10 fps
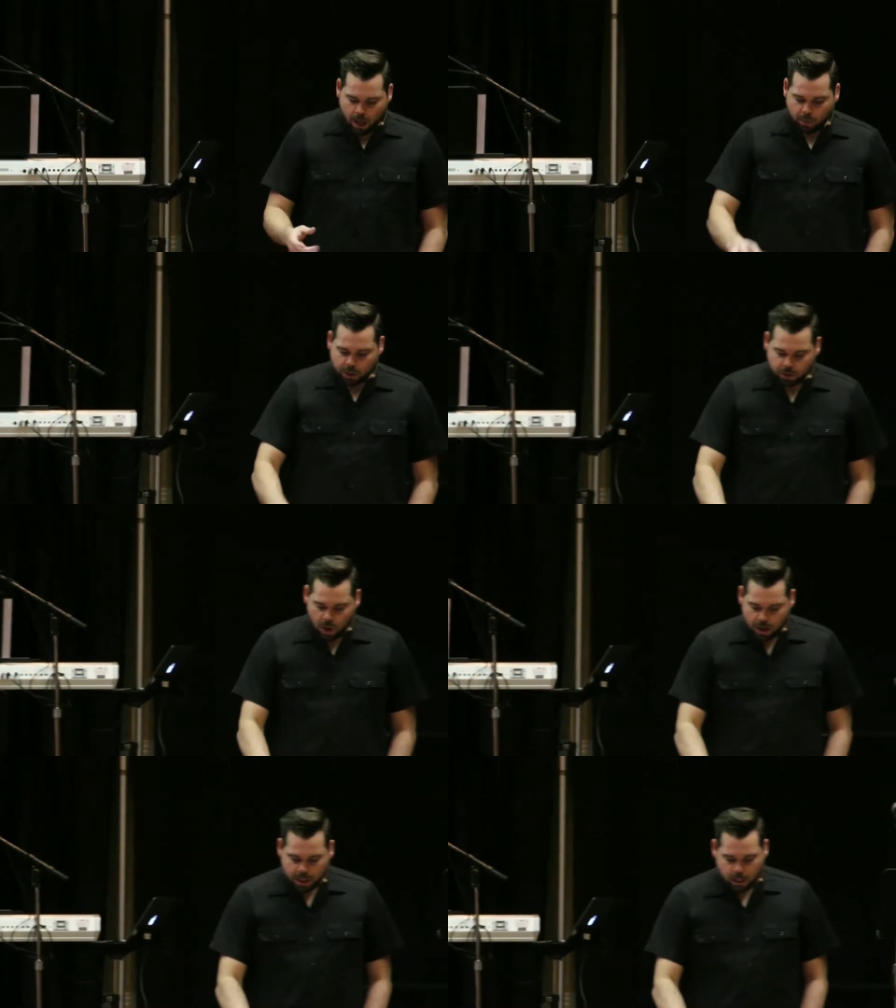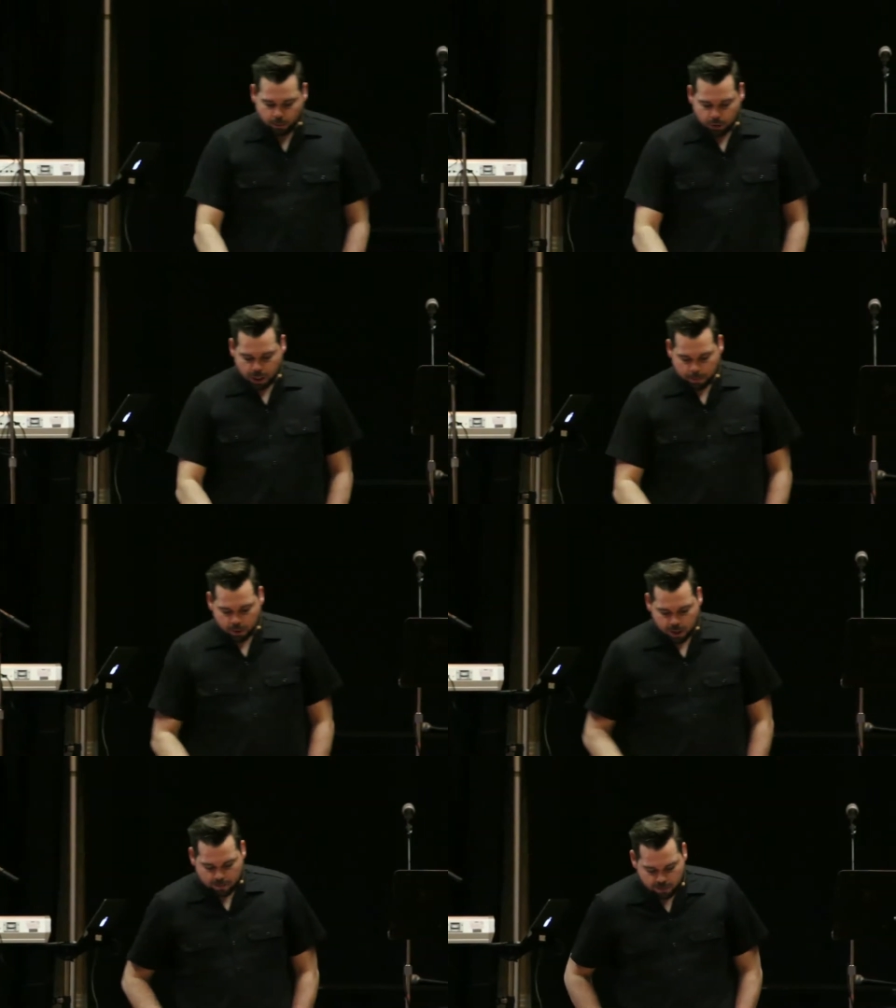And we saw in Hebrews
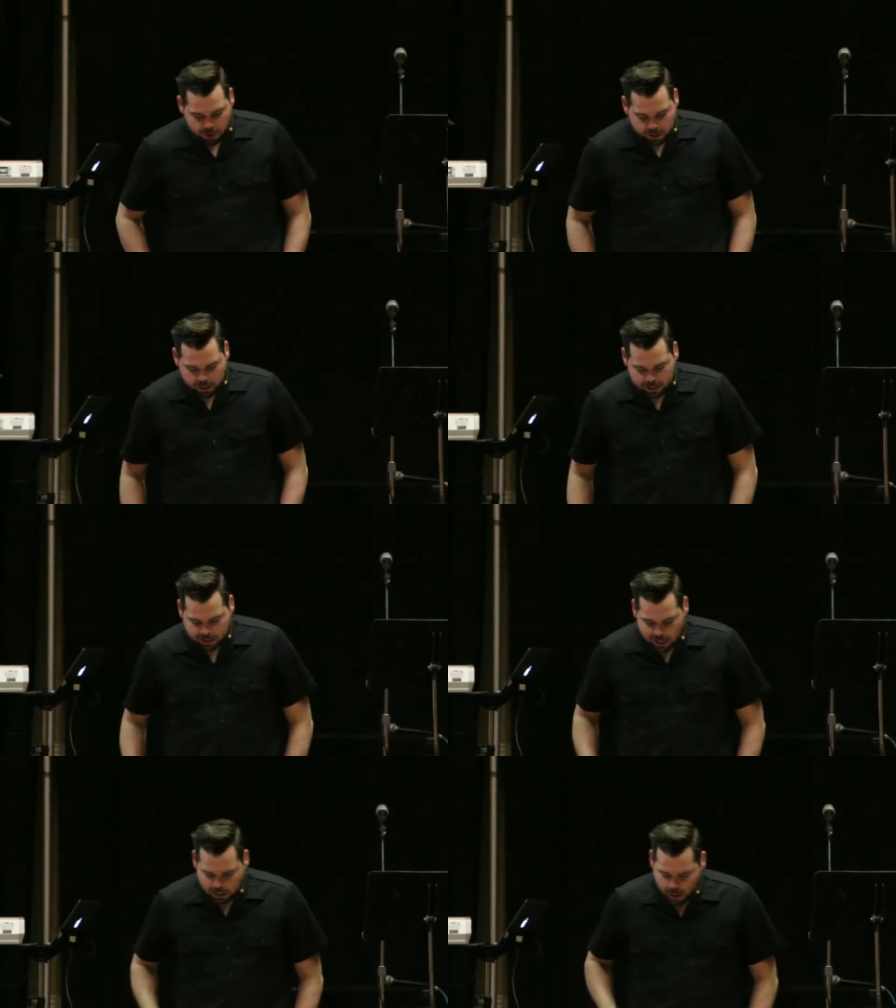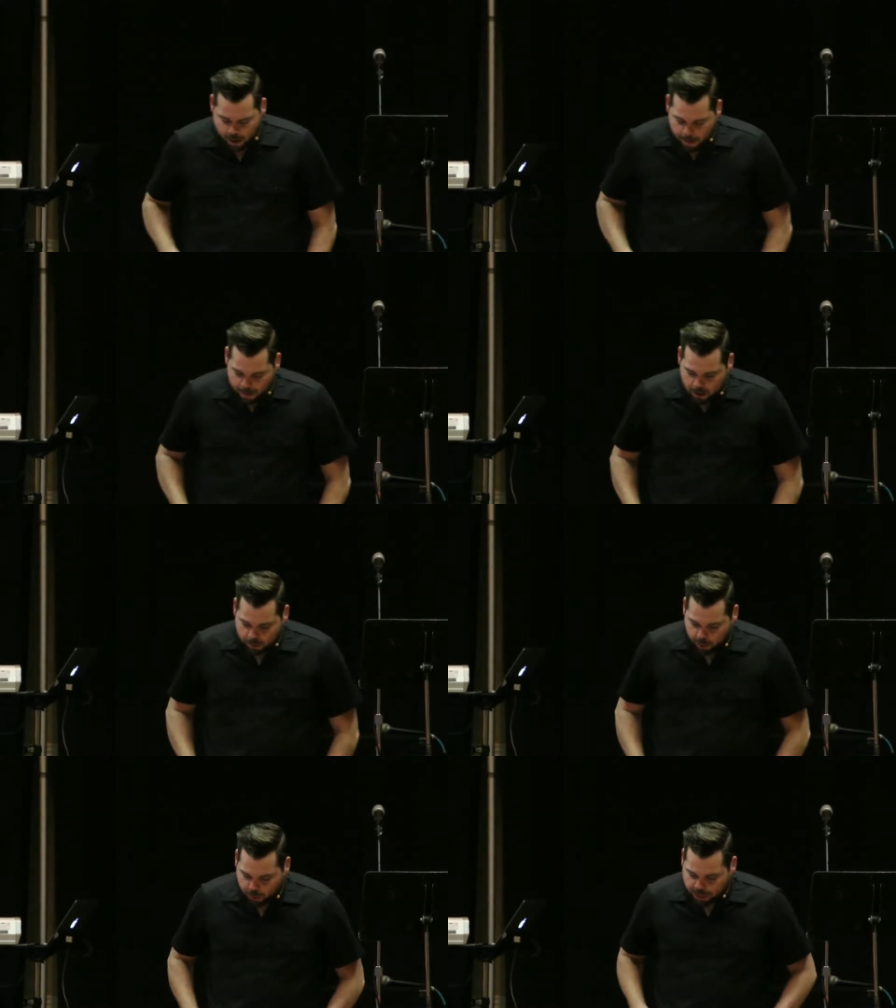chapter 11, verse 6, it says,
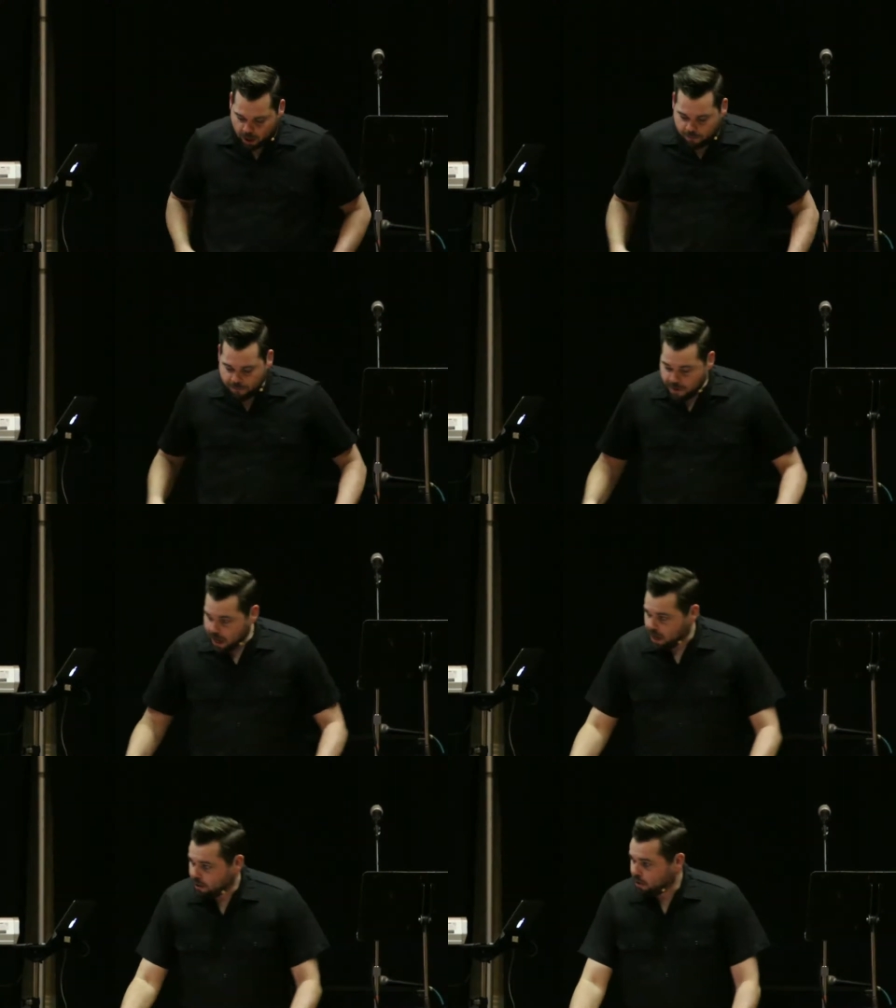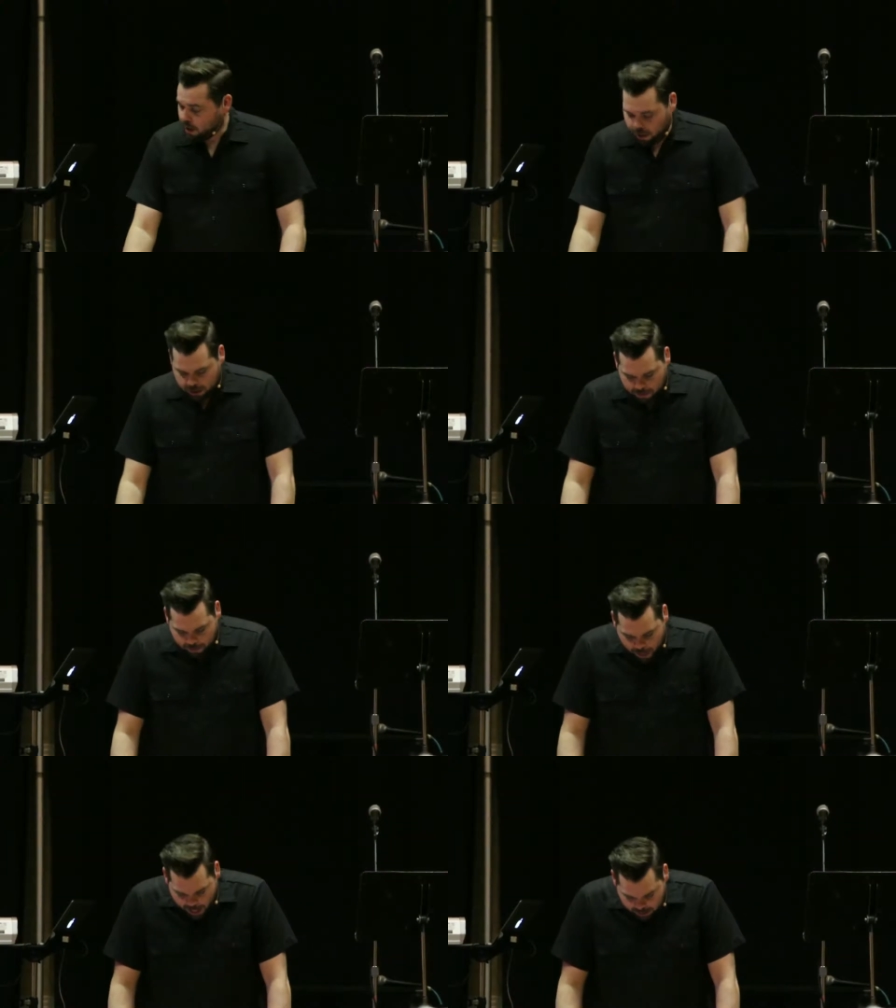But without faith, it is
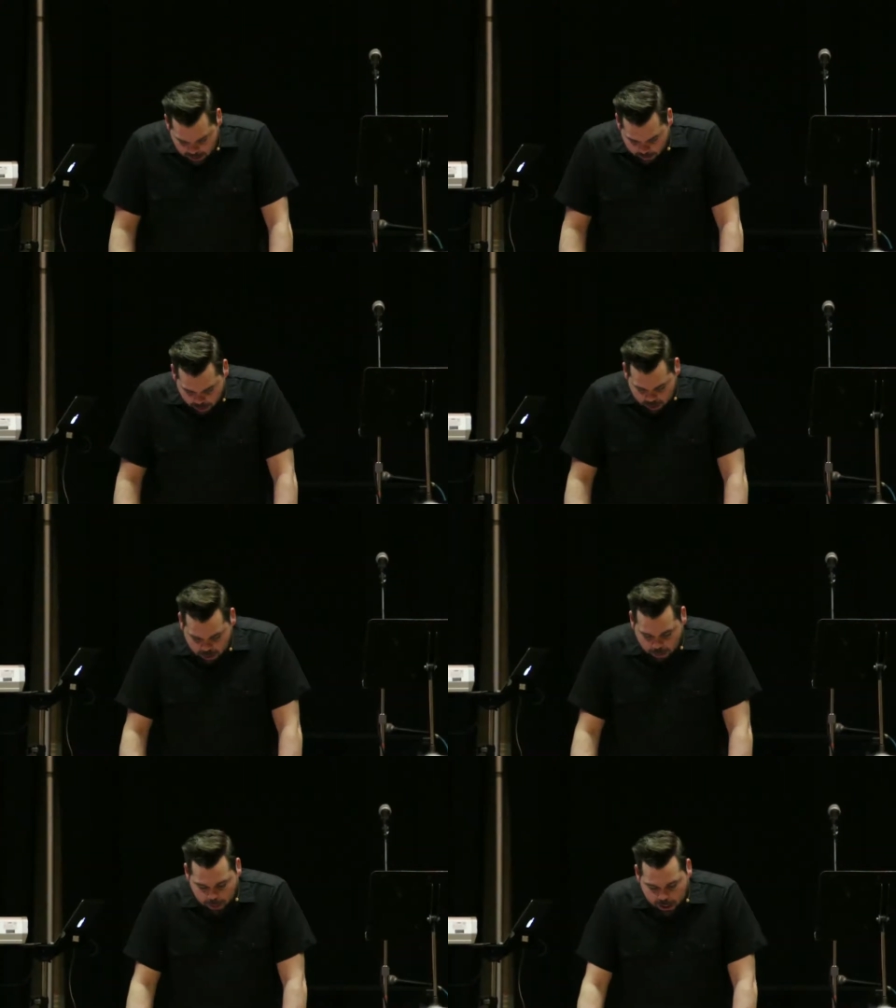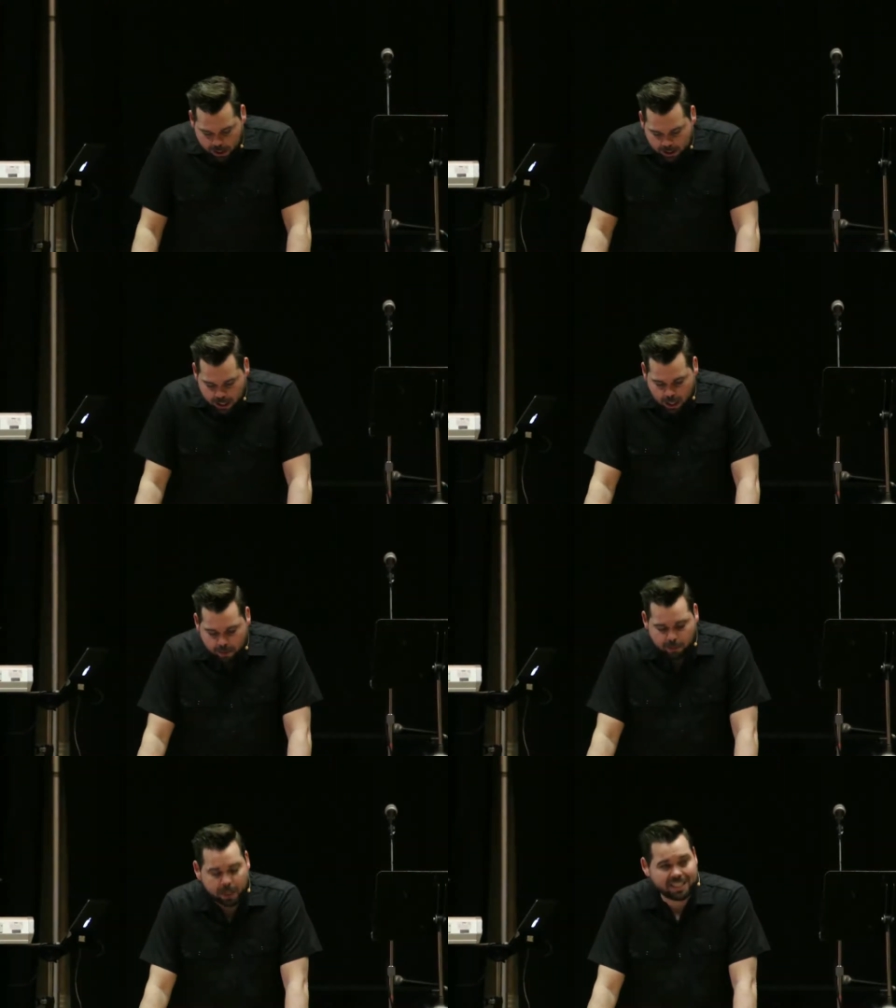impossible to please
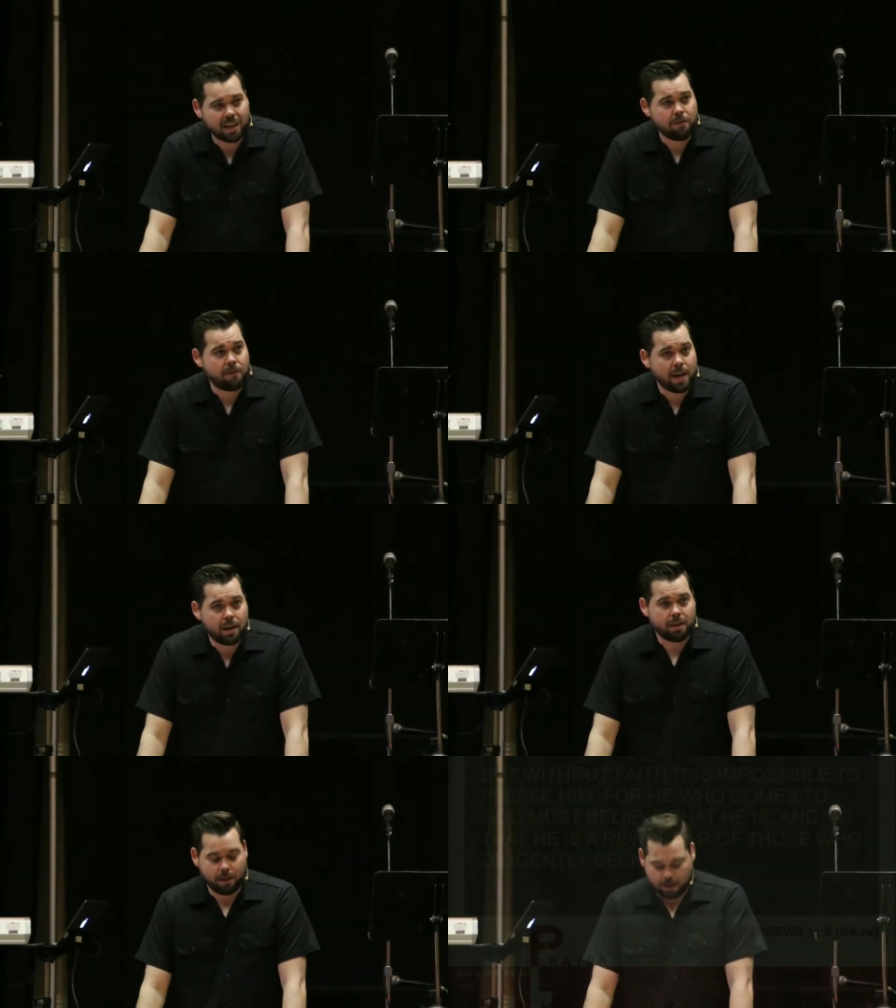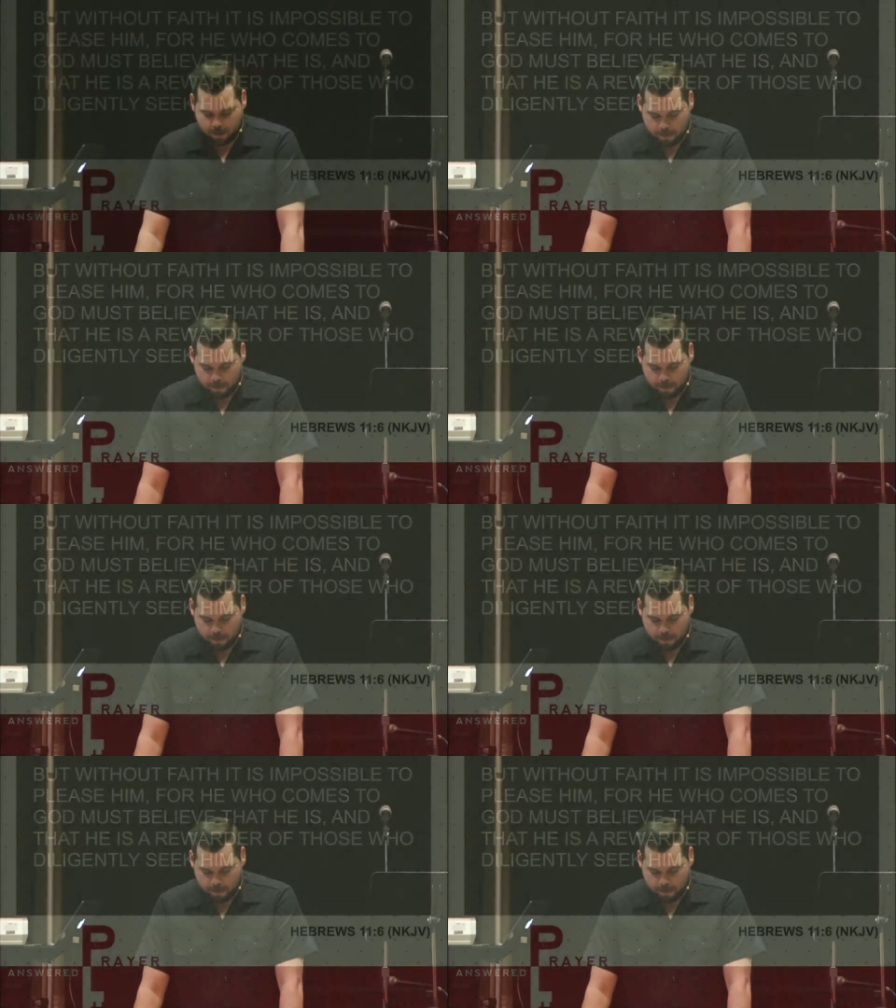him. Everybody say faith.